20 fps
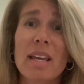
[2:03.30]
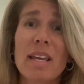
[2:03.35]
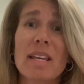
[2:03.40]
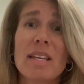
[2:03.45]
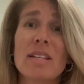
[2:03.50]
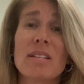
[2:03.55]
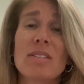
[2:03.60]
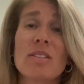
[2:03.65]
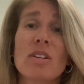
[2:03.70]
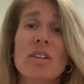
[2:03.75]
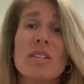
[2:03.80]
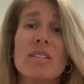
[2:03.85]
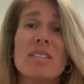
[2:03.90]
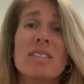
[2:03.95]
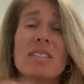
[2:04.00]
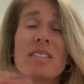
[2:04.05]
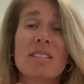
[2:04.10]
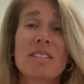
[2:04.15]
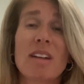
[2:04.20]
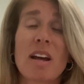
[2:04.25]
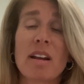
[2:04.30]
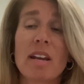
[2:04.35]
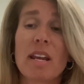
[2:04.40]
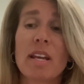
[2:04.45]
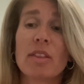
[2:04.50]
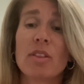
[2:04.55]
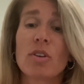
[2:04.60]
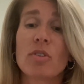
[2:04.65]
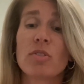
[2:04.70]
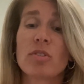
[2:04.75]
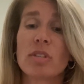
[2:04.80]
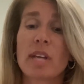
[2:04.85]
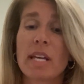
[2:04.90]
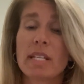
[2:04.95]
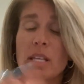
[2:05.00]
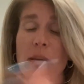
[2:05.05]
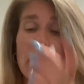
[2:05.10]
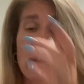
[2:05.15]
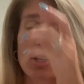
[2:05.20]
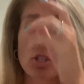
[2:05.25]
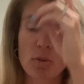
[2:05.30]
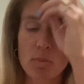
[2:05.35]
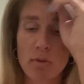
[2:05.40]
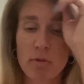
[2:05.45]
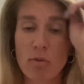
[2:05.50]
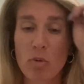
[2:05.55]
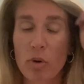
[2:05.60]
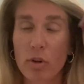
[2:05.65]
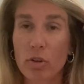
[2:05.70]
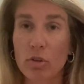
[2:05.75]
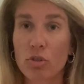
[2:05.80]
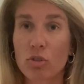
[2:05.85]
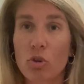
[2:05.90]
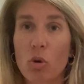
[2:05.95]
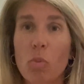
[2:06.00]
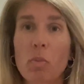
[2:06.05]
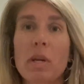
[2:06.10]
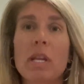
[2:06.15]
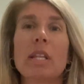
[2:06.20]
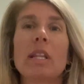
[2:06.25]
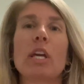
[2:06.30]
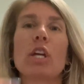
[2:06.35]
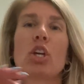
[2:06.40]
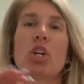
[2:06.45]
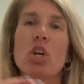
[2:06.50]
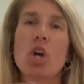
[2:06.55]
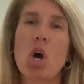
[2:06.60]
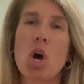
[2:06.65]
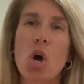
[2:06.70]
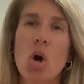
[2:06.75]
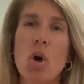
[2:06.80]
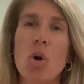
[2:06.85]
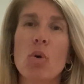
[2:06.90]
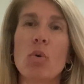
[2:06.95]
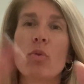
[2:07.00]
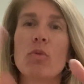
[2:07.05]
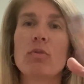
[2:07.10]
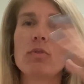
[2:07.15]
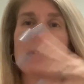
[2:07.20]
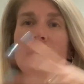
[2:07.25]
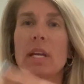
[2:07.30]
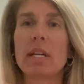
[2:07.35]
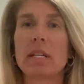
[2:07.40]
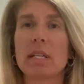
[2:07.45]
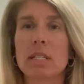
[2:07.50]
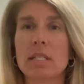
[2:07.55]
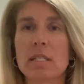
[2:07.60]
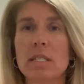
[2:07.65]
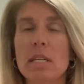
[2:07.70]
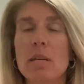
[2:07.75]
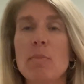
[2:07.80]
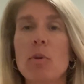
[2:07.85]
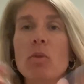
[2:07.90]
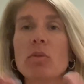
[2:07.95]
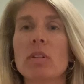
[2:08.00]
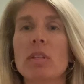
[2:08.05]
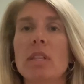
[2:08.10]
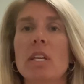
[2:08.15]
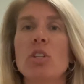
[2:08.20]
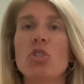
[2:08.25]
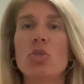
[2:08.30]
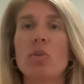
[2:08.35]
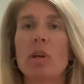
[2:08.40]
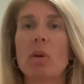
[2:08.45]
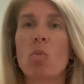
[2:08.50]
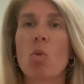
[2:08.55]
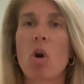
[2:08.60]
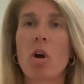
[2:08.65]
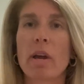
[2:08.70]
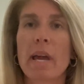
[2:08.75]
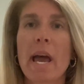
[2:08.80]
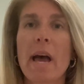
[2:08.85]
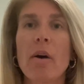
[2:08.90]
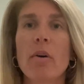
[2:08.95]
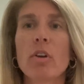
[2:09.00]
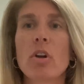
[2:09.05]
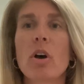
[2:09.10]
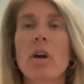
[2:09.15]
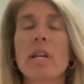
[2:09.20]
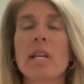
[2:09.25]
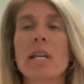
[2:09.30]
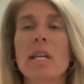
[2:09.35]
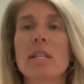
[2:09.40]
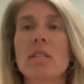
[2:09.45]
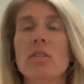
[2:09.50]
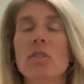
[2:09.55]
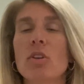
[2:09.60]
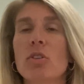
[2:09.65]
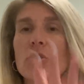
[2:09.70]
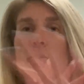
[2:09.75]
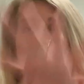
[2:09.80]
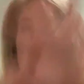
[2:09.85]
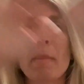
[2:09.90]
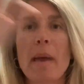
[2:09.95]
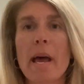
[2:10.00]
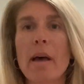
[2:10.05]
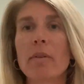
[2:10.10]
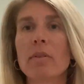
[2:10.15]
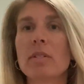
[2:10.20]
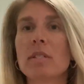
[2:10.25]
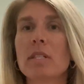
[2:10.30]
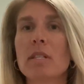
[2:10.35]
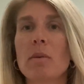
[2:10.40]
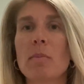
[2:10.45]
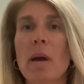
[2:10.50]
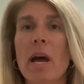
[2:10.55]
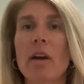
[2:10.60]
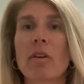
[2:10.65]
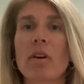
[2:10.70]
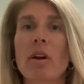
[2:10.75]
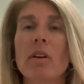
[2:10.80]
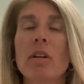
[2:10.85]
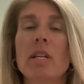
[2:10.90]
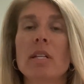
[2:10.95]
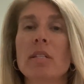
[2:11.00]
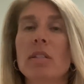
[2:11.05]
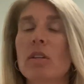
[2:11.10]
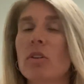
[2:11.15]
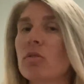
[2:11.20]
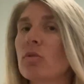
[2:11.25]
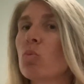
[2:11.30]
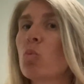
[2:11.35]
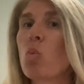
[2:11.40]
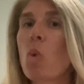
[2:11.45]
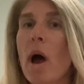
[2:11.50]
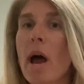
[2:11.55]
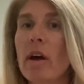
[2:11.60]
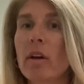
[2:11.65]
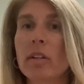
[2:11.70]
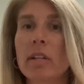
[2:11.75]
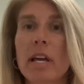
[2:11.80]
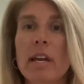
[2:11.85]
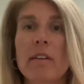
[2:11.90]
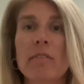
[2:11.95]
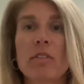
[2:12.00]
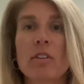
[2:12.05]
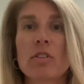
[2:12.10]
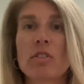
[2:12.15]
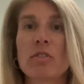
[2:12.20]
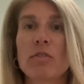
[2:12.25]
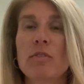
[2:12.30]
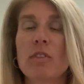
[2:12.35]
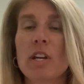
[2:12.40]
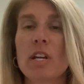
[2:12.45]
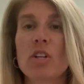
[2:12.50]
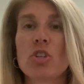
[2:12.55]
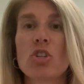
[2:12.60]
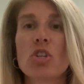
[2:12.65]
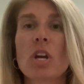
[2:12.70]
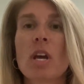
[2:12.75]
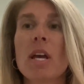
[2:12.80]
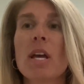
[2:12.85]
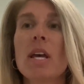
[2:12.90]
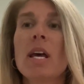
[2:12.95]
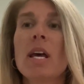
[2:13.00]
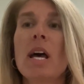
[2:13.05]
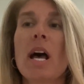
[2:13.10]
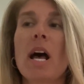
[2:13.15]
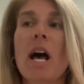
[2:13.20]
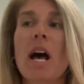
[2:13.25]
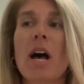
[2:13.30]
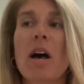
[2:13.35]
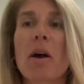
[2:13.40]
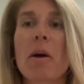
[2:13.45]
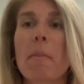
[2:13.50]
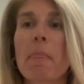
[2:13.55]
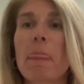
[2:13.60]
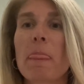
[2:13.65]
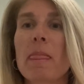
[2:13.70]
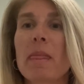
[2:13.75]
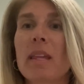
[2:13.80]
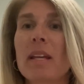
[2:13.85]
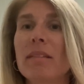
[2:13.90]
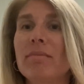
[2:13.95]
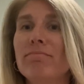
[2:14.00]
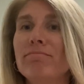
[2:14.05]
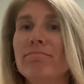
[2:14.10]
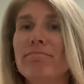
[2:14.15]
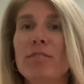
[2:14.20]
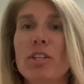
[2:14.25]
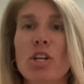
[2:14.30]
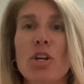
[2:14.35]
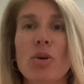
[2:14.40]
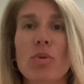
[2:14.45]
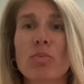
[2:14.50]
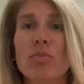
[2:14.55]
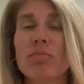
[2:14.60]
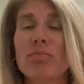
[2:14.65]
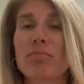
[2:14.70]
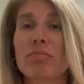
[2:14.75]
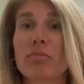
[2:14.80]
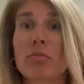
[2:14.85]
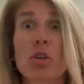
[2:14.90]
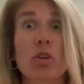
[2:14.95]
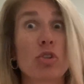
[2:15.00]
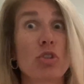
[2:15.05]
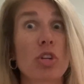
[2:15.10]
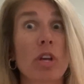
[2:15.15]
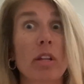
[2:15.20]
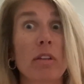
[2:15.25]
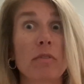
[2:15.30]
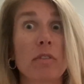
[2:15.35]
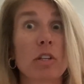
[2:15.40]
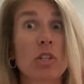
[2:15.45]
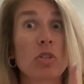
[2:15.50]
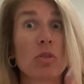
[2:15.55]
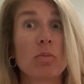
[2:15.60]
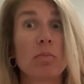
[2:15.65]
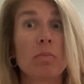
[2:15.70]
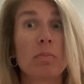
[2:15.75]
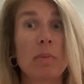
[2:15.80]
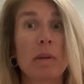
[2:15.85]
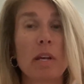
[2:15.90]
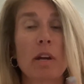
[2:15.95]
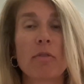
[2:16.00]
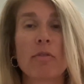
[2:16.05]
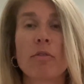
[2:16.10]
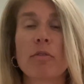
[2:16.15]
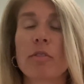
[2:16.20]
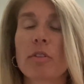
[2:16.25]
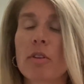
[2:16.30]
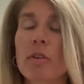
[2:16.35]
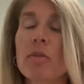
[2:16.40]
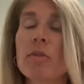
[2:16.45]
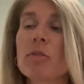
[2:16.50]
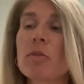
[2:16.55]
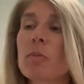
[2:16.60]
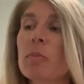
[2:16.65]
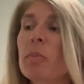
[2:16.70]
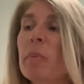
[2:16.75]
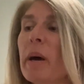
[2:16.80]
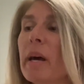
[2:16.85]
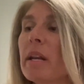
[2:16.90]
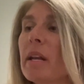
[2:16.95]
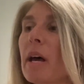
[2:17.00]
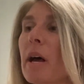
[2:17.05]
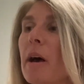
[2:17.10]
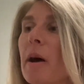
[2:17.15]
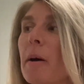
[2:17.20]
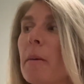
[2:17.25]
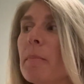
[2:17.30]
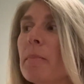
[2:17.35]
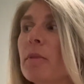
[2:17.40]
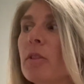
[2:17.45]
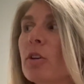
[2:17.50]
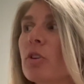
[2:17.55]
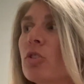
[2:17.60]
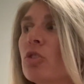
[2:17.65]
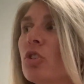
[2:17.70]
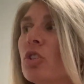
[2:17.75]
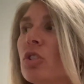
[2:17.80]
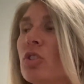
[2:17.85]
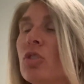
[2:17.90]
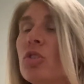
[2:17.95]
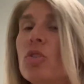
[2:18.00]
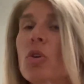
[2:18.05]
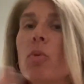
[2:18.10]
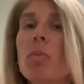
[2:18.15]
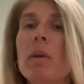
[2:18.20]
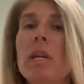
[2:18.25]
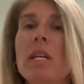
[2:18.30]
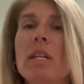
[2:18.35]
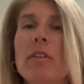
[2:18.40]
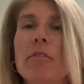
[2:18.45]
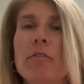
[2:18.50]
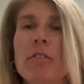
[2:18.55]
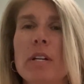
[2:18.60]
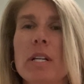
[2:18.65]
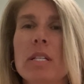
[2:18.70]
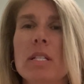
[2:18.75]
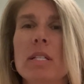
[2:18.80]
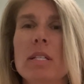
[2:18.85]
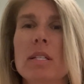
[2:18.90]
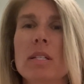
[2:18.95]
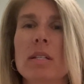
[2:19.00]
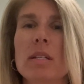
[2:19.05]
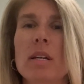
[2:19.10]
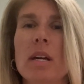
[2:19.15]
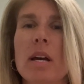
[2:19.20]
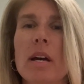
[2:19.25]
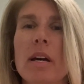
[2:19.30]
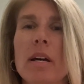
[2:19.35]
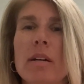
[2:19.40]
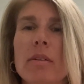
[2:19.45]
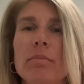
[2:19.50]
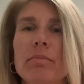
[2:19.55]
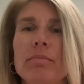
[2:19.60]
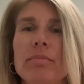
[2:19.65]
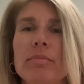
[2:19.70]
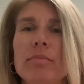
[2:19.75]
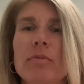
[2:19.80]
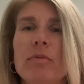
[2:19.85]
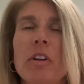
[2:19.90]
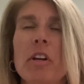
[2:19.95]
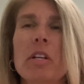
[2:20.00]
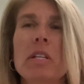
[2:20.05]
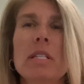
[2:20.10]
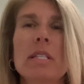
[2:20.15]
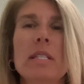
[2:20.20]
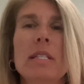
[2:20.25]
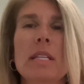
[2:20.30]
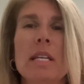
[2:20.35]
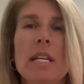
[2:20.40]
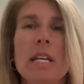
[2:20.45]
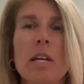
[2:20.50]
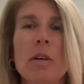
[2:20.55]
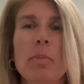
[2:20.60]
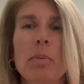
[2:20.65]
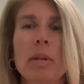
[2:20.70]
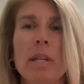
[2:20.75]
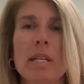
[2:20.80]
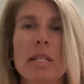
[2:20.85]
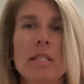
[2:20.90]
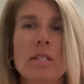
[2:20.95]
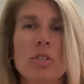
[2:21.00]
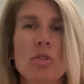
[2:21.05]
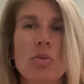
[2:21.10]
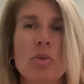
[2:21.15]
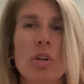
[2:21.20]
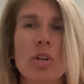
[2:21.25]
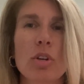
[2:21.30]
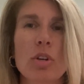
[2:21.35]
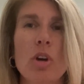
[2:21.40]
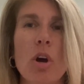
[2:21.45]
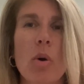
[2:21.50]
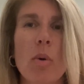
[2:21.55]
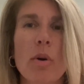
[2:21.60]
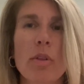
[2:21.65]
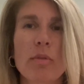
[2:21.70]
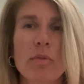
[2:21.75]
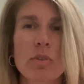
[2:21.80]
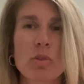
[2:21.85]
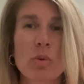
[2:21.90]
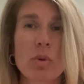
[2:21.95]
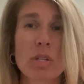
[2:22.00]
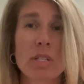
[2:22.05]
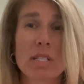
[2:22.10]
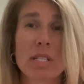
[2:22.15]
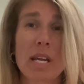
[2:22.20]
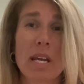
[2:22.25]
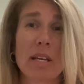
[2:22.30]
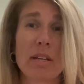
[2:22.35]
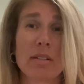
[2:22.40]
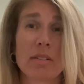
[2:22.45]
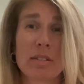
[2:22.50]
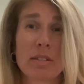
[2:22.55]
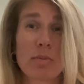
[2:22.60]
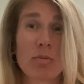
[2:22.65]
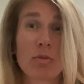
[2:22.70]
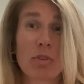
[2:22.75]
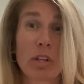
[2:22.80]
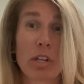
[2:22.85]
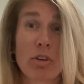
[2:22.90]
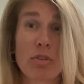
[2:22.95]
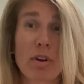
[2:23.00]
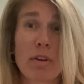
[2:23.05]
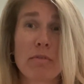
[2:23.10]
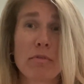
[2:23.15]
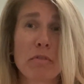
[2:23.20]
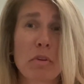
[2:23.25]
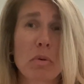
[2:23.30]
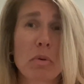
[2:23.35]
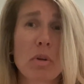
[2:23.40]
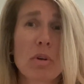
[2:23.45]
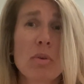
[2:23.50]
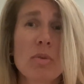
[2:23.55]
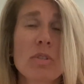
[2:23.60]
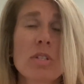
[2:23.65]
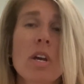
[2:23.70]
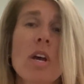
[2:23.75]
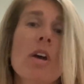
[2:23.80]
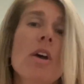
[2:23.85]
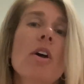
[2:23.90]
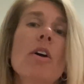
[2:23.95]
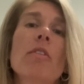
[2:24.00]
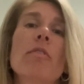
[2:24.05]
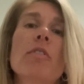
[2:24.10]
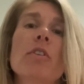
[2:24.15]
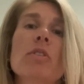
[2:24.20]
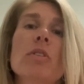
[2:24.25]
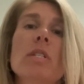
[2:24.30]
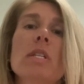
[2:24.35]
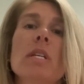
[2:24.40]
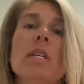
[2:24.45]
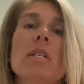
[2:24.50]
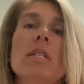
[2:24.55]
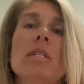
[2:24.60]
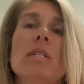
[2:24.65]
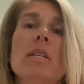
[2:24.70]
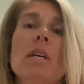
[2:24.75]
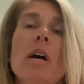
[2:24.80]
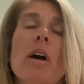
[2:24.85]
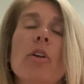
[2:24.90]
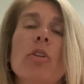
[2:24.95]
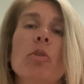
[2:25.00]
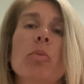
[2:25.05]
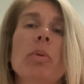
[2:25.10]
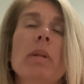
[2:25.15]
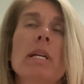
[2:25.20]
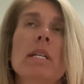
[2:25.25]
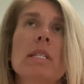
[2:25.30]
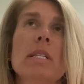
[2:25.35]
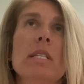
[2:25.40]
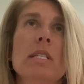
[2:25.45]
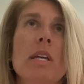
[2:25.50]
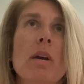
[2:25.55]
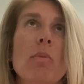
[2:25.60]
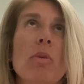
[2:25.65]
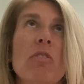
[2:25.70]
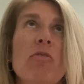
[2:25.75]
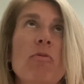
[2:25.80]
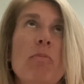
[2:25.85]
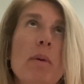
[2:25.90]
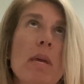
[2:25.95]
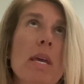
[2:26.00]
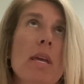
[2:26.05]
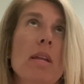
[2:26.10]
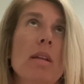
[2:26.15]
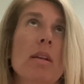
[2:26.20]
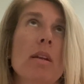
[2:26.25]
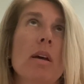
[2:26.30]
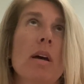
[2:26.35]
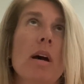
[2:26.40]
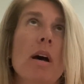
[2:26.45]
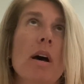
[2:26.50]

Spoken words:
is stunning. There's, as I mentioned before, there's so many like coves and gazebos and things you can walk out on. There's mountains in the background. There's wildlife, there's fish. There's jellyfish. Be careful for those. But there's just so many different very scenic places you can go on the resort to take some really great photos versus other places that we've been,